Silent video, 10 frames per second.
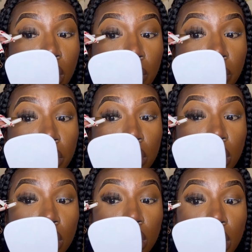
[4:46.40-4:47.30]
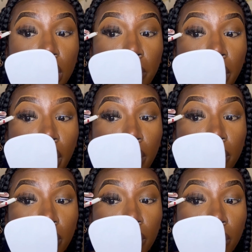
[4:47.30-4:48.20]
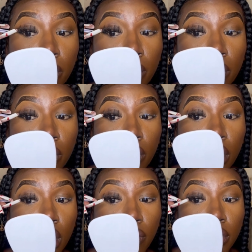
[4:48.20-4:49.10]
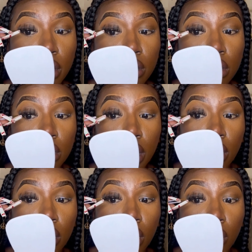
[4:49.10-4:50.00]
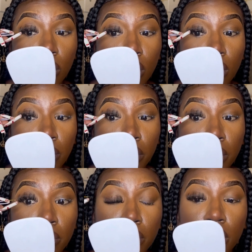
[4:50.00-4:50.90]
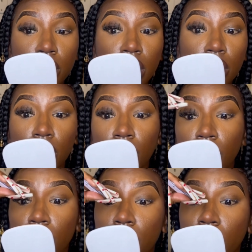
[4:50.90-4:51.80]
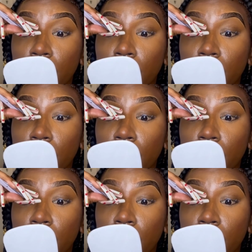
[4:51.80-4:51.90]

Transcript: push it on the sticky part. If it doesn't stick, boom. You see? So